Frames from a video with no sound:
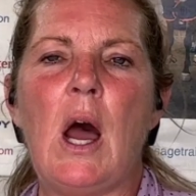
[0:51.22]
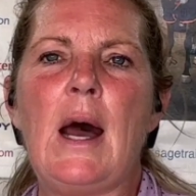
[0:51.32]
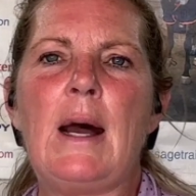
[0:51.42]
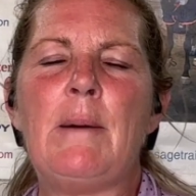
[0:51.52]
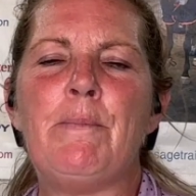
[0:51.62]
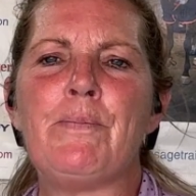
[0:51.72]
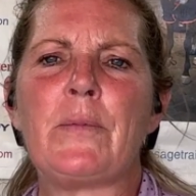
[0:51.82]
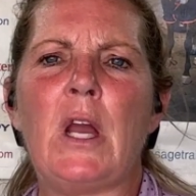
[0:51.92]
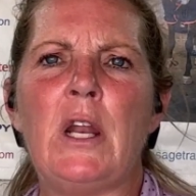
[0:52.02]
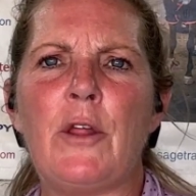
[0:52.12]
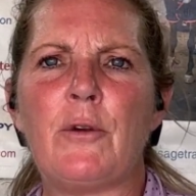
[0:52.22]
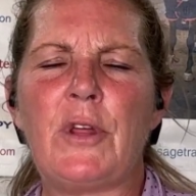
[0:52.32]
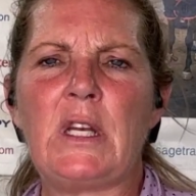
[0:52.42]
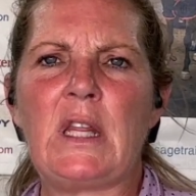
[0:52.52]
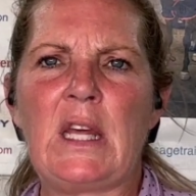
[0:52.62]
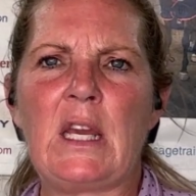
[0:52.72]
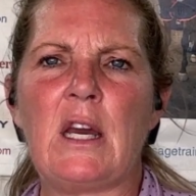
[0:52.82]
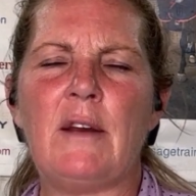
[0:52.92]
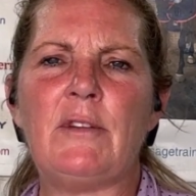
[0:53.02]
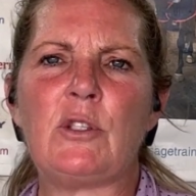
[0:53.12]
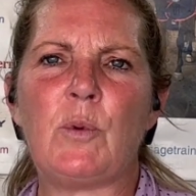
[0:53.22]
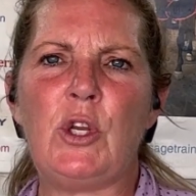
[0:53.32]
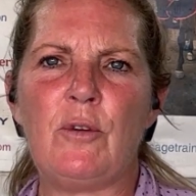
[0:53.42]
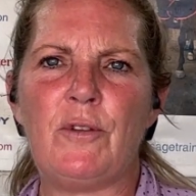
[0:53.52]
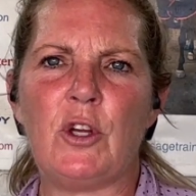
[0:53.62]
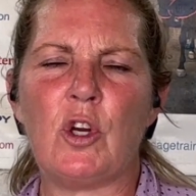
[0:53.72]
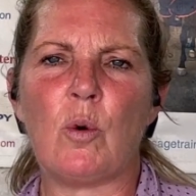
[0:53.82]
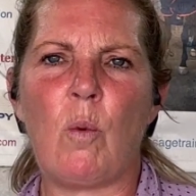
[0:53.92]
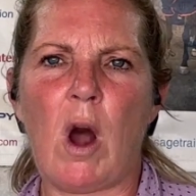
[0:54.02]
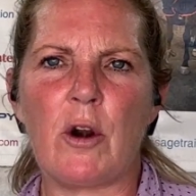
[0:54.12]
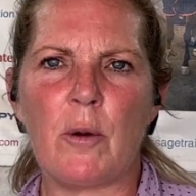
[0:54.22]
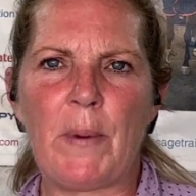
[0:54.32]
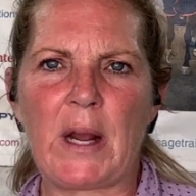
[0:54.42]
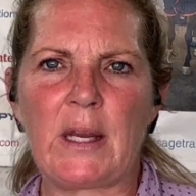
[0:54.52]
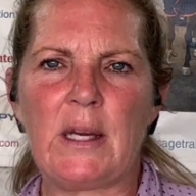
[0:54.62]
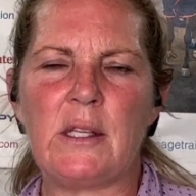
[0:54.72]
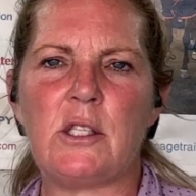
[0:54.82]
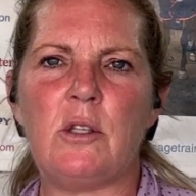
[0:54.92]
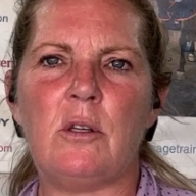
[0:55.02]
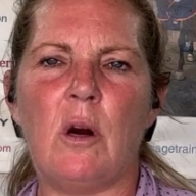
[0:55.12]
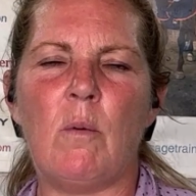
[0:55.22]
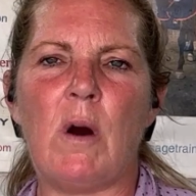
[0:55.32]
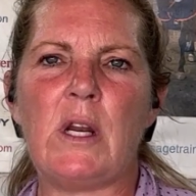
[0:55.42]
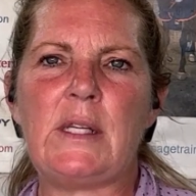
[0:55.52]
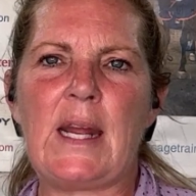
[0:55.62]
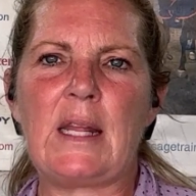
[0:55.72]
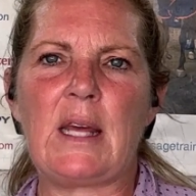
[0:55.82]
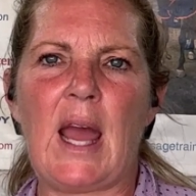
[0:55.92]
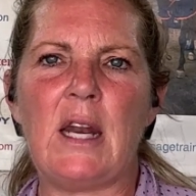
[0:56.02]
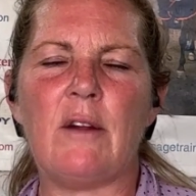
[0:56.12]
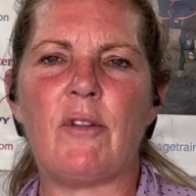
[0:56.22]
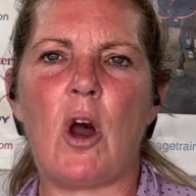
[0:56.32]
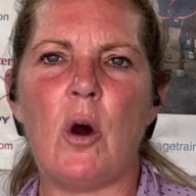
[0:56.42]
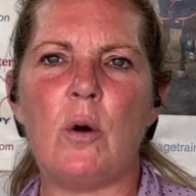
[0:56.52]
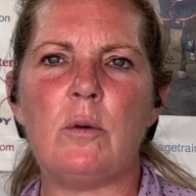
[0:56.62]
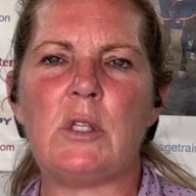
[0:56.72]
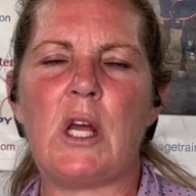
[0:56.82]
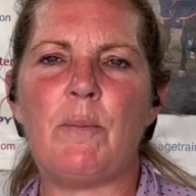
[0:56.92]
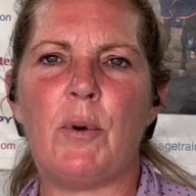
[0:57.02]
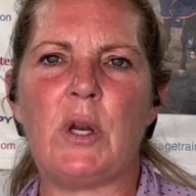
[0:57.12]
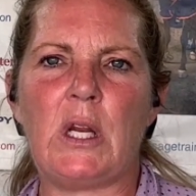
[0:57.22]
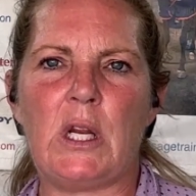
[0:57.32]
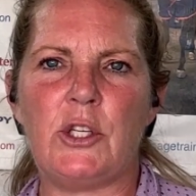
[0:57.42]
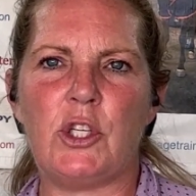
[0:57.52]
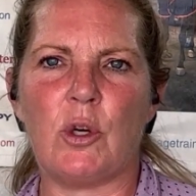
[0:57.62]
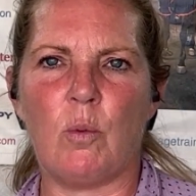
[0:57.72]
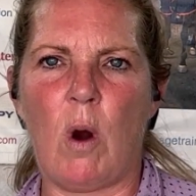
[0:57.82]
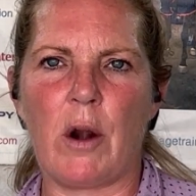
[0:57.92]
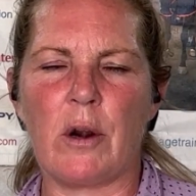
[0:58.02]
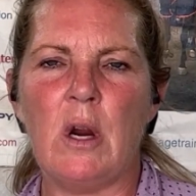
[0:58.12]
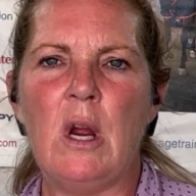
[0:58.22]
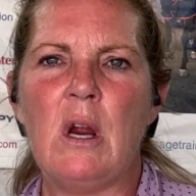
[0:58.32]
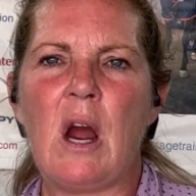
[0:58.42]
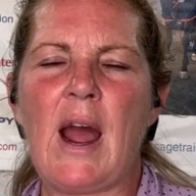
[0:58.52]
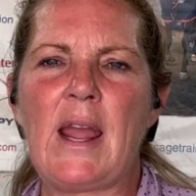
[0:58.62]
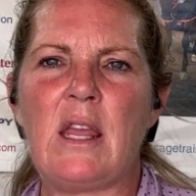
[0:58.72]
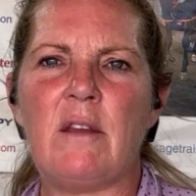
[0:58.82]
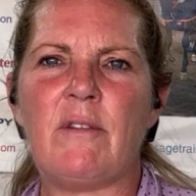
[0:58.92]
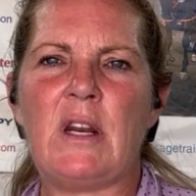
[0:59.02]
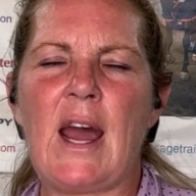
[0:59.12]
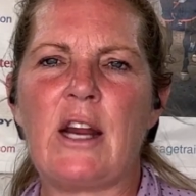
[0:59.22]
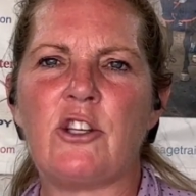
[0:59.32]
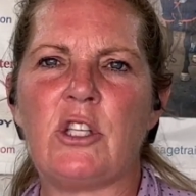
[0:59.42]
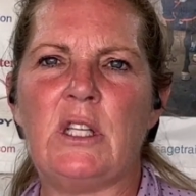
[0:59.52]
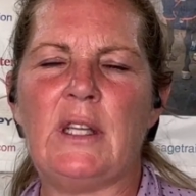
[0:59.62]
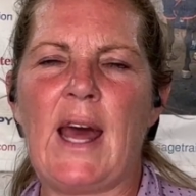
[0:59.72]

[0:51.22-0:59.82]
Um, another thing to think of is when you fill your water bucket, you don't want to take the end of the hose and put it into your water I even actually